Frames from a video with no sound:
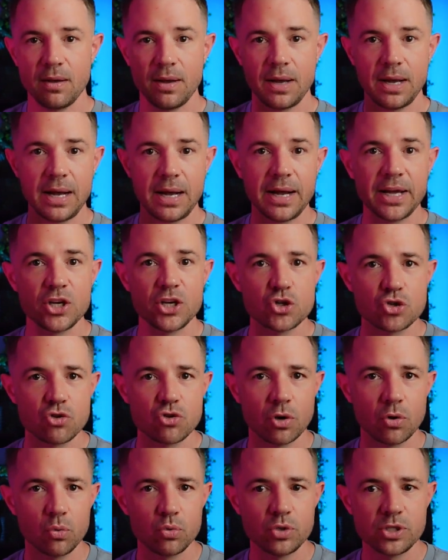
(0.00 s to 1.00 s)
I
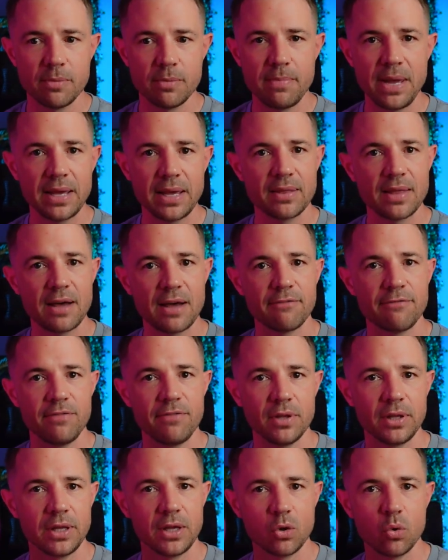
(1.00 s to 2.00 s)
struggle to make that
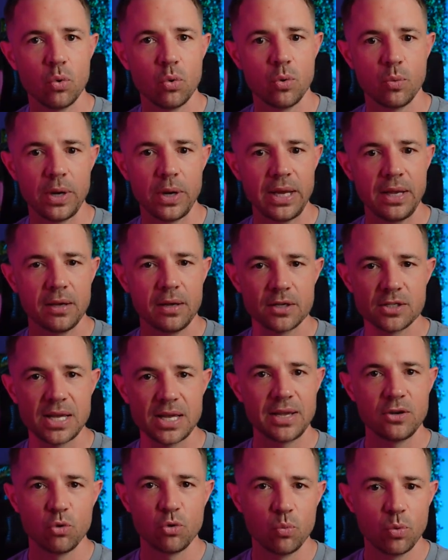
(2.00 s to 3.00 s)
feeling go away because
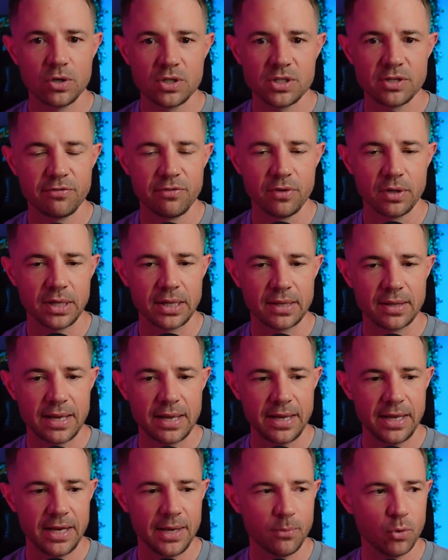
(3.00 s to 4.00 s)
I don't want to feel like that
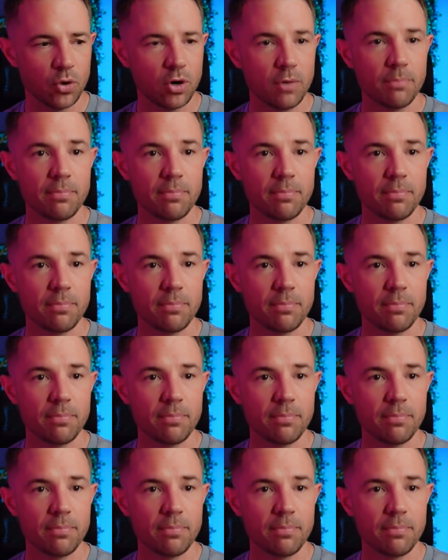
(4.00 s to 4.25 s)
anymore.